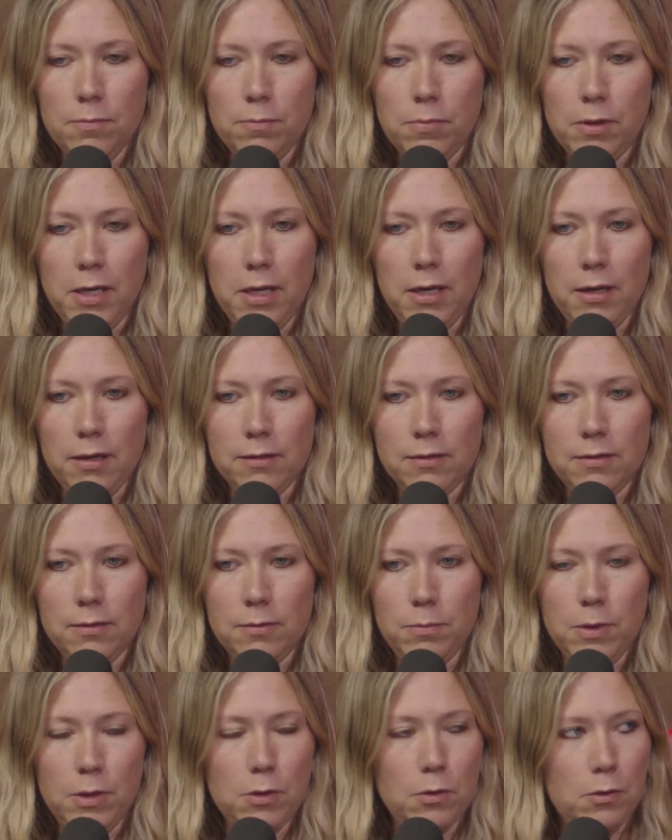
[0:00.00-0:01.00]
plants
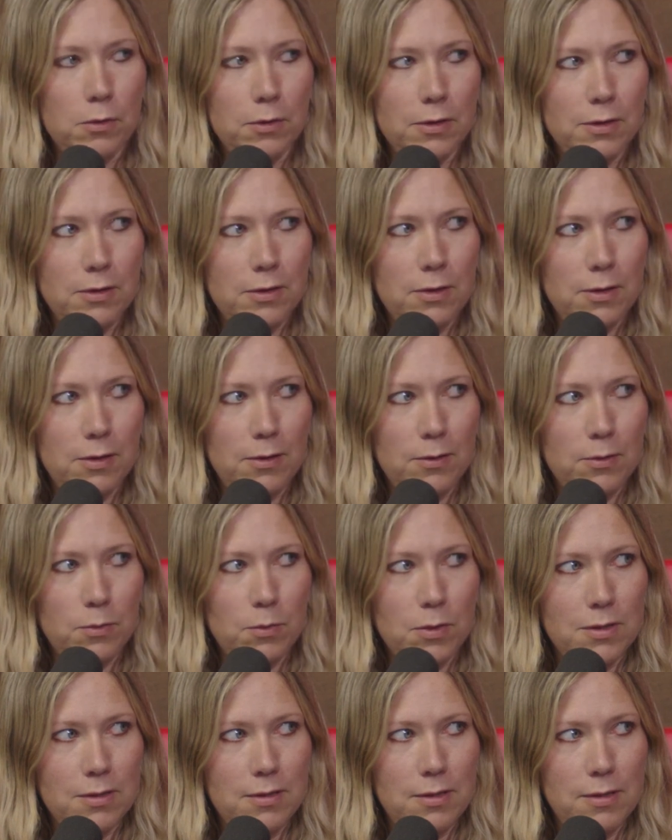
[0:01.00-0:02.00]
beholden to this
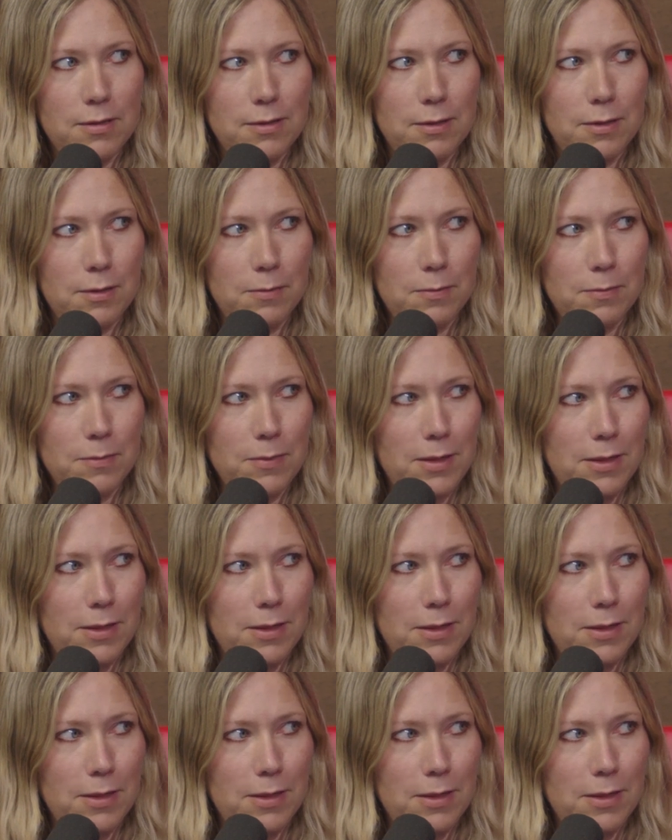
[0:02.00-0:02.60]
one system,